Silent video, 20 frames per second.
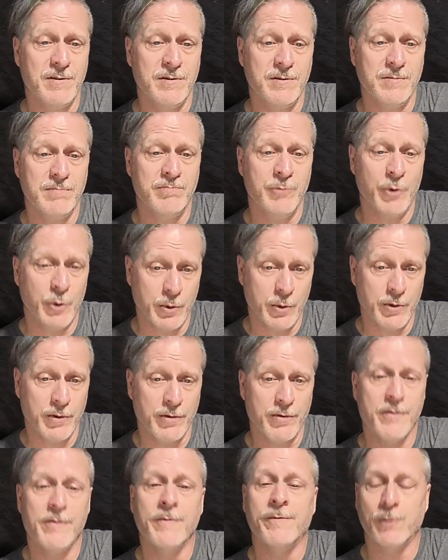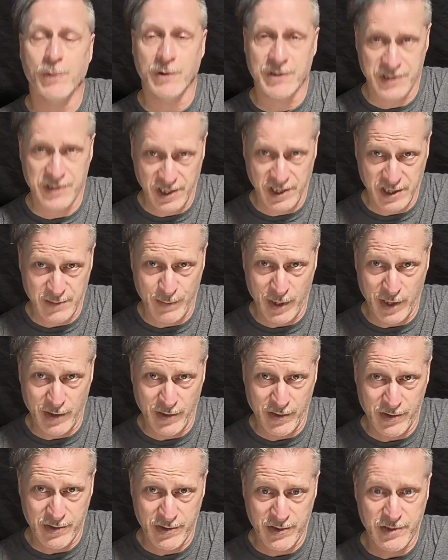north for 6
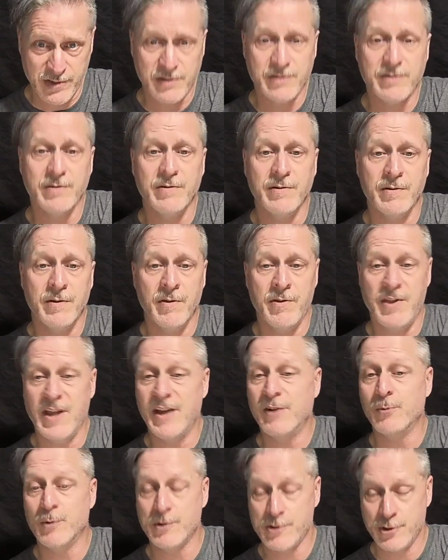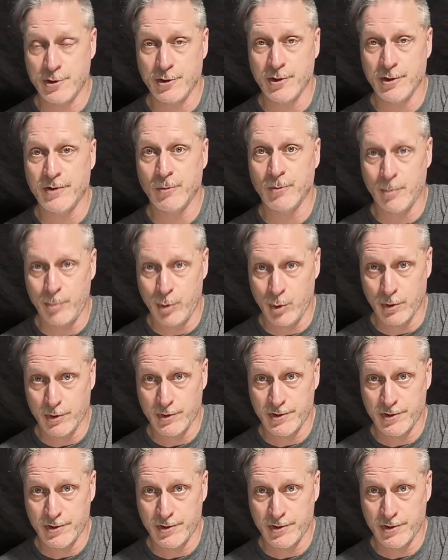months, then return and report.